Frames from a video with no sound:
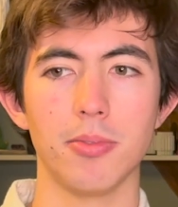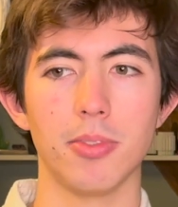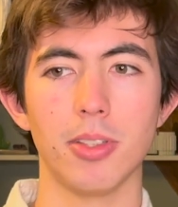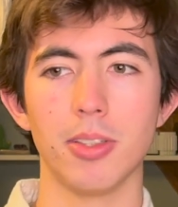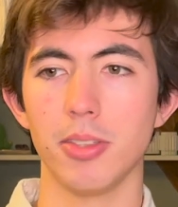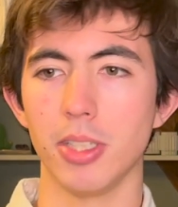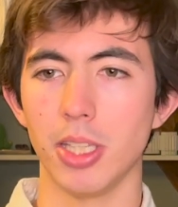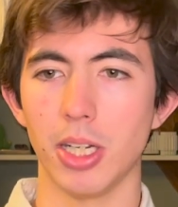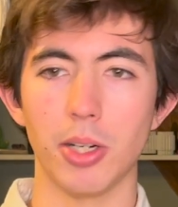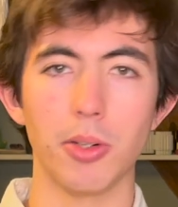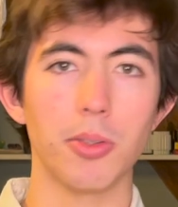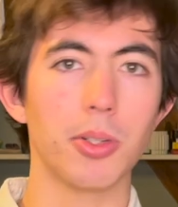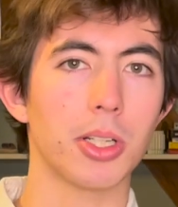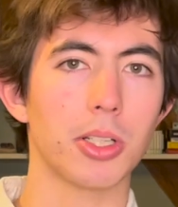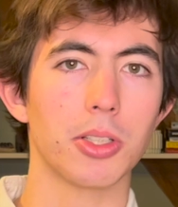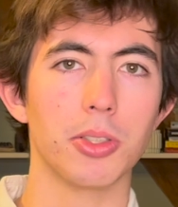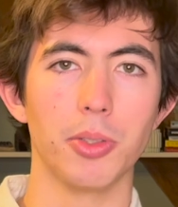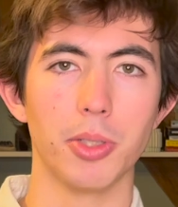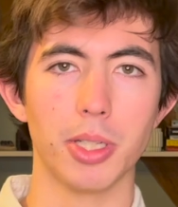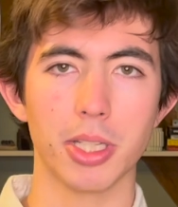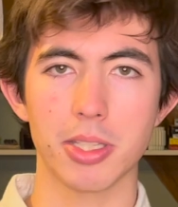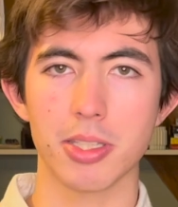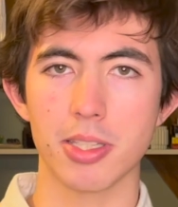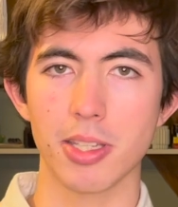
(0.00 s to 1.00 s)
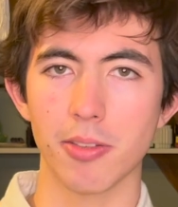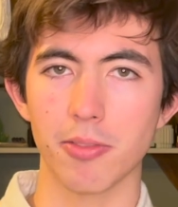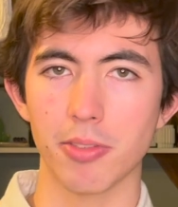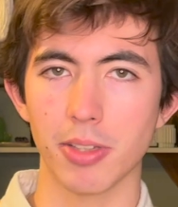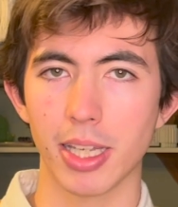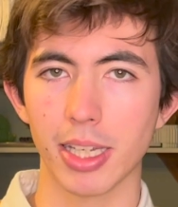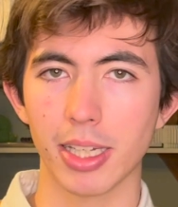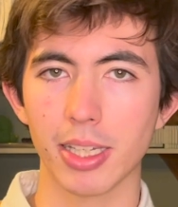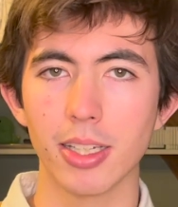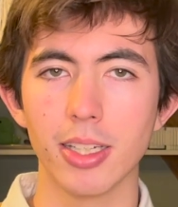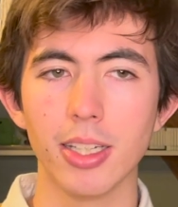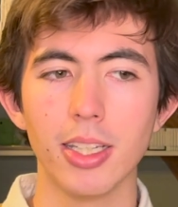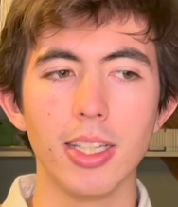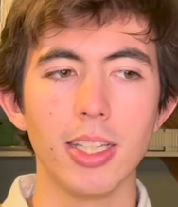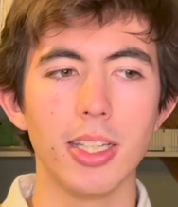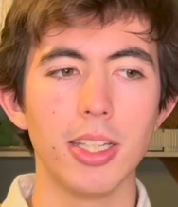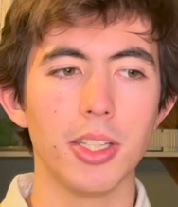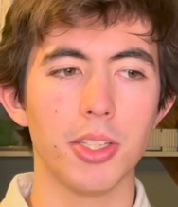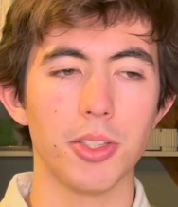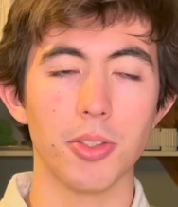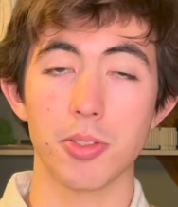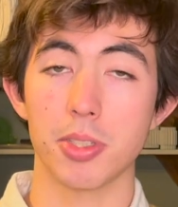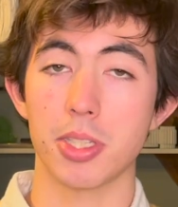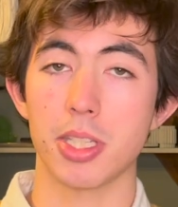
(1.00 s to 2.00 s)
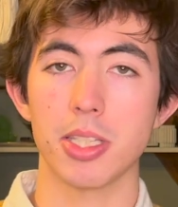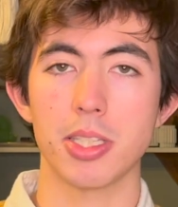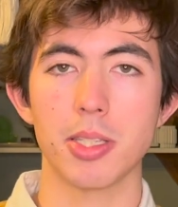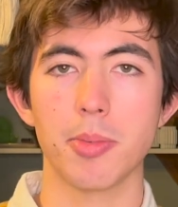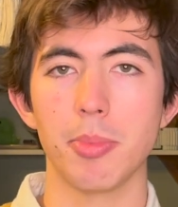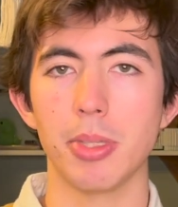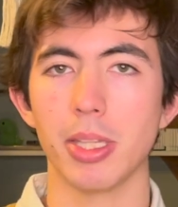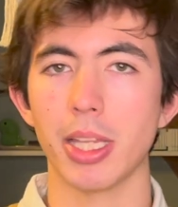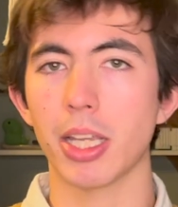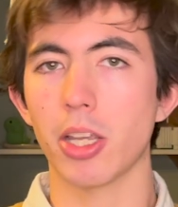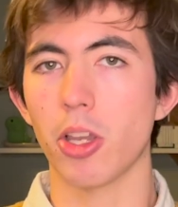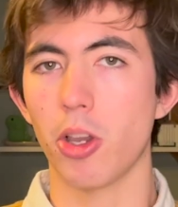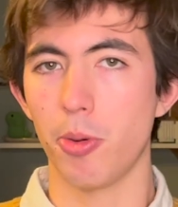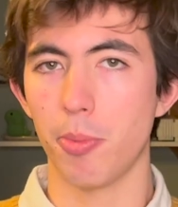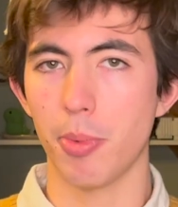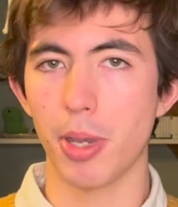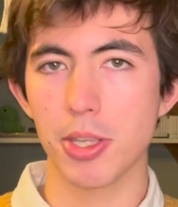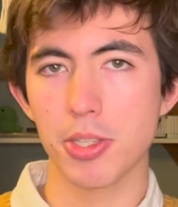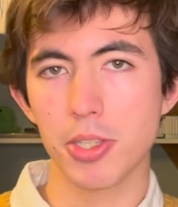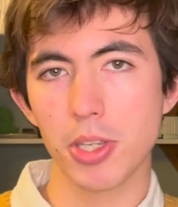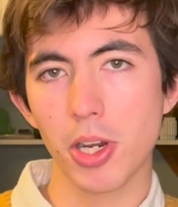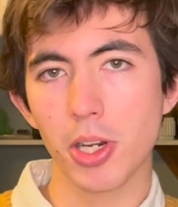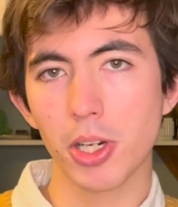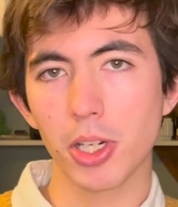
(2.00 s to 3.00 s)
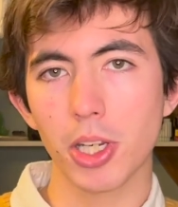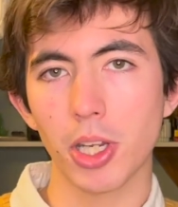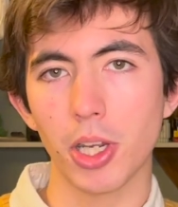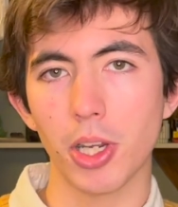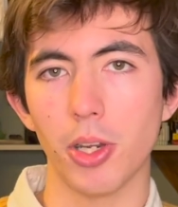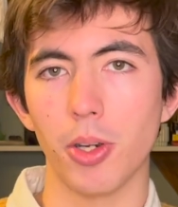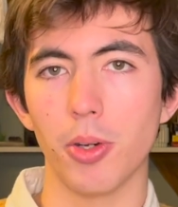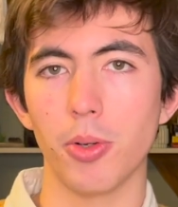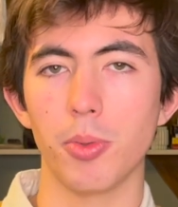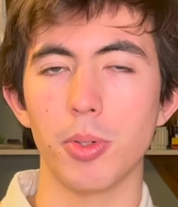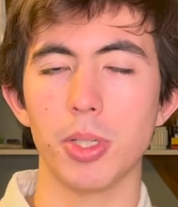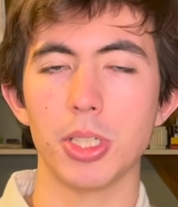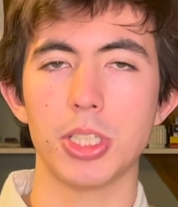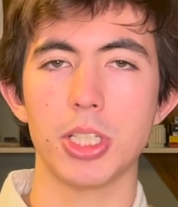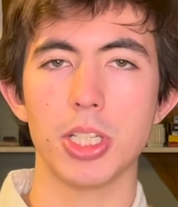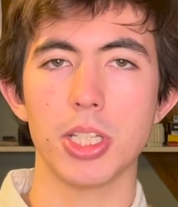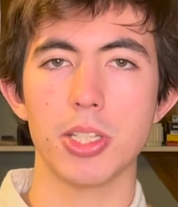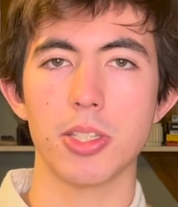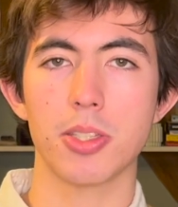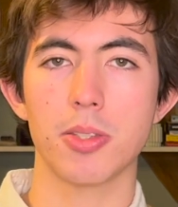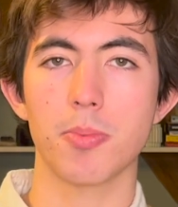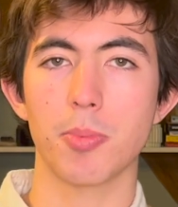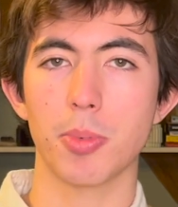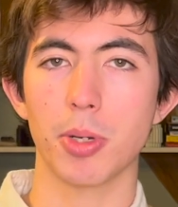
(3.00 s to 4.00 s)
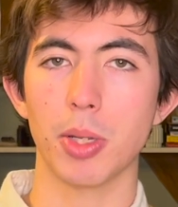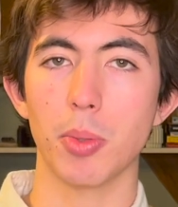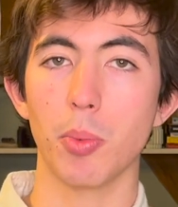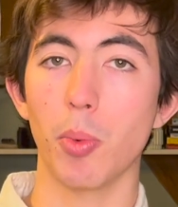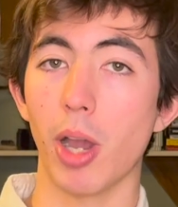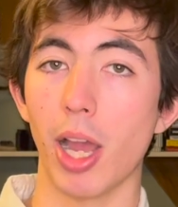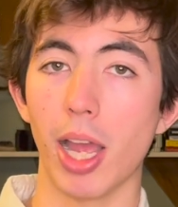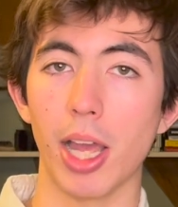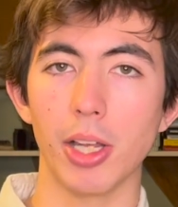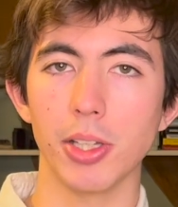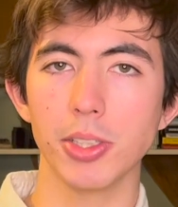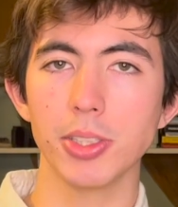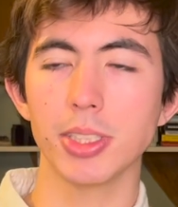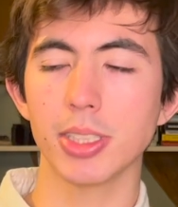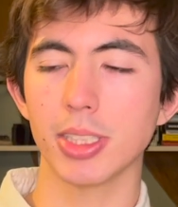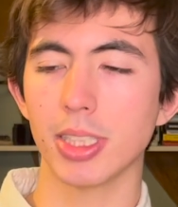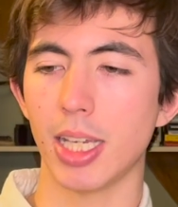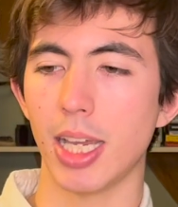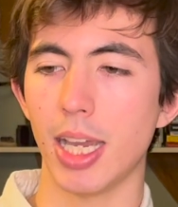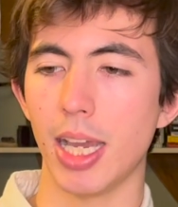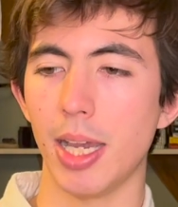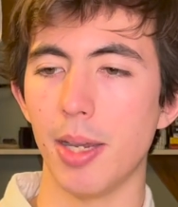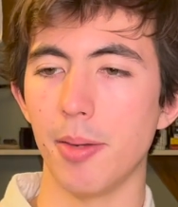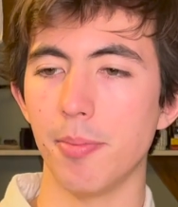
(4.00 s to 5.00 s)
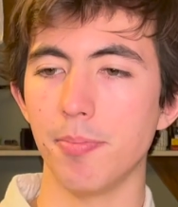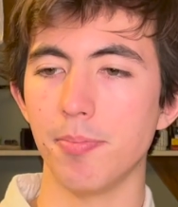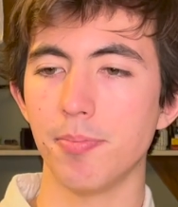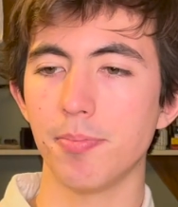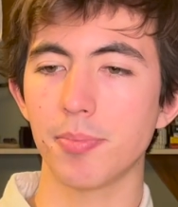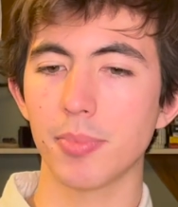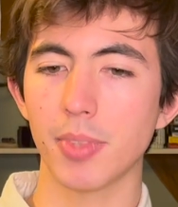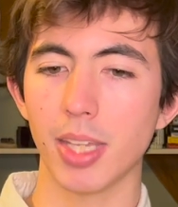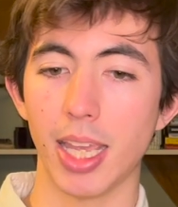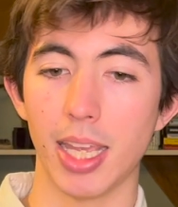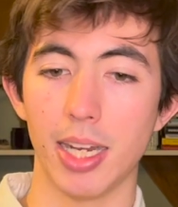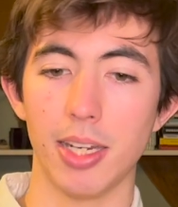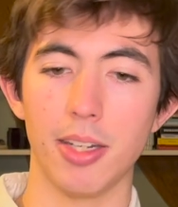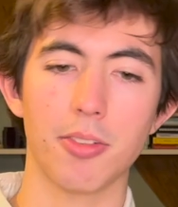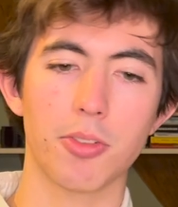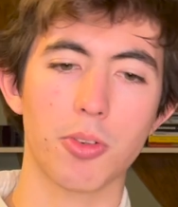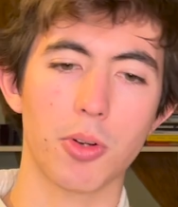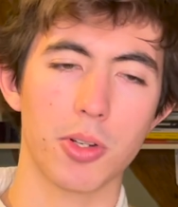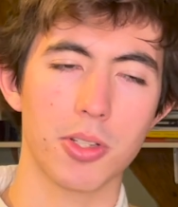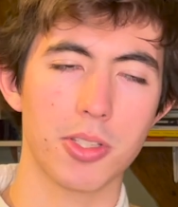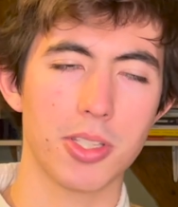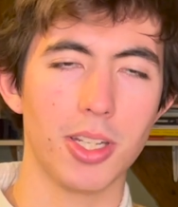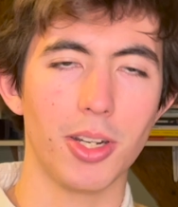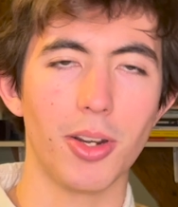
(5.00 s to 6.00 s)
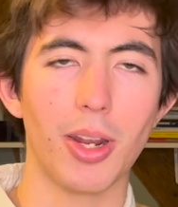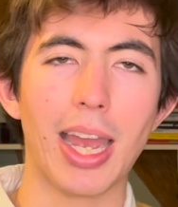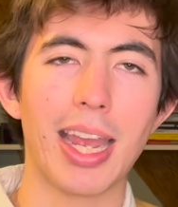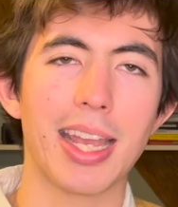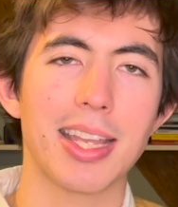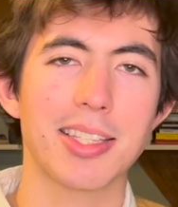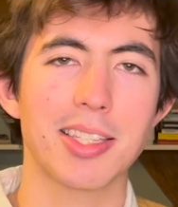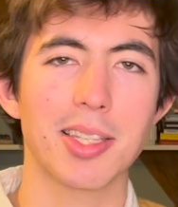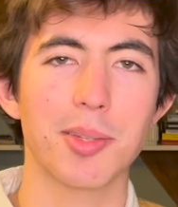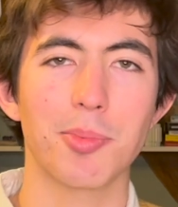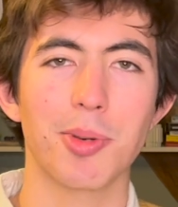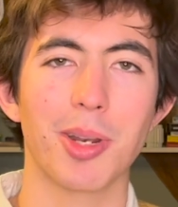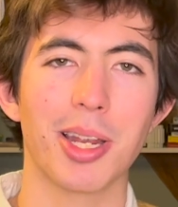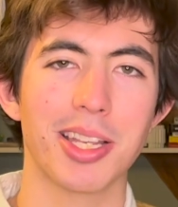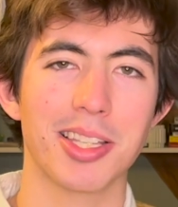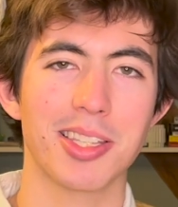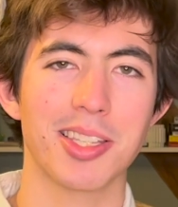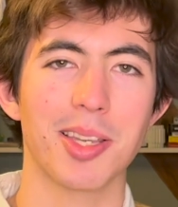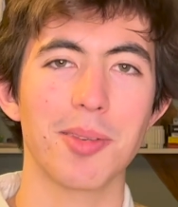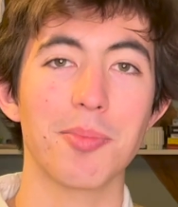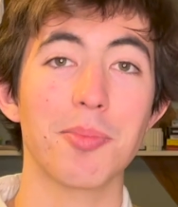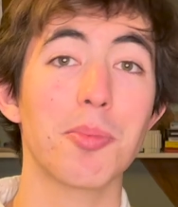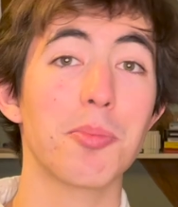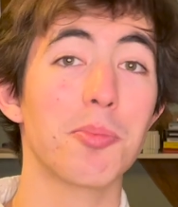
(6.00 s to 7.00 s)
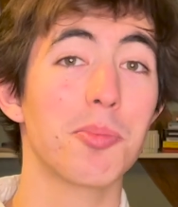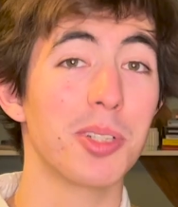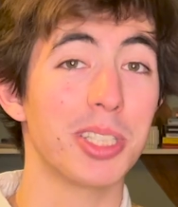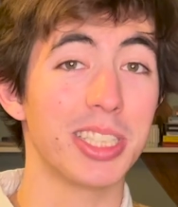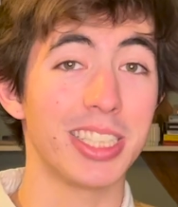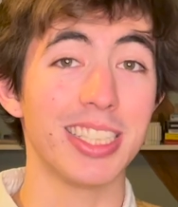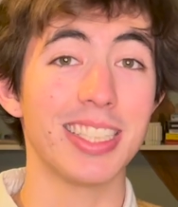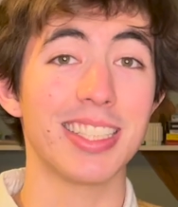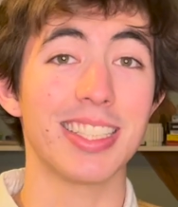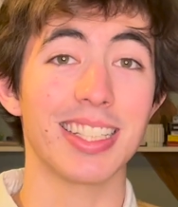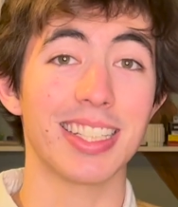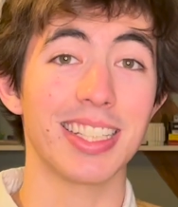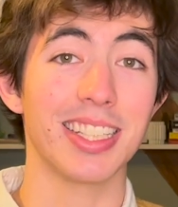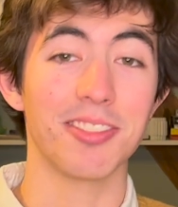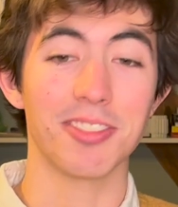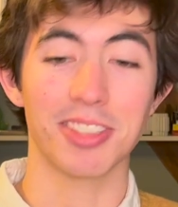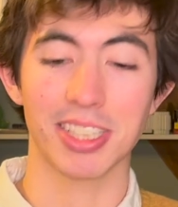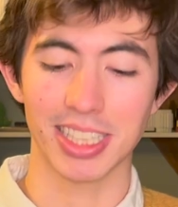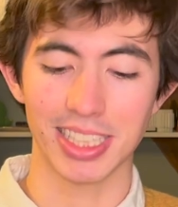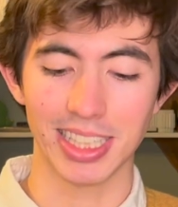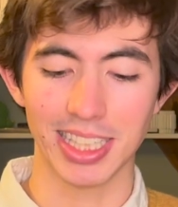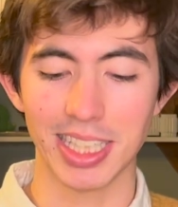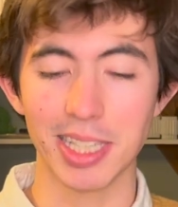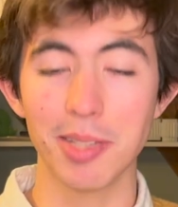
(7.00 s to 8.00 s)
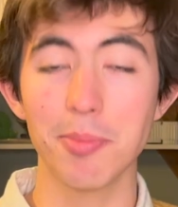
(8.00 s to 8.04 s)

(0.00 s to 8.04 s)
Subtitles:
including stuff like you'll see something like Omas Arco, which is pretty wild, and of course hikes the price up pretty significantly.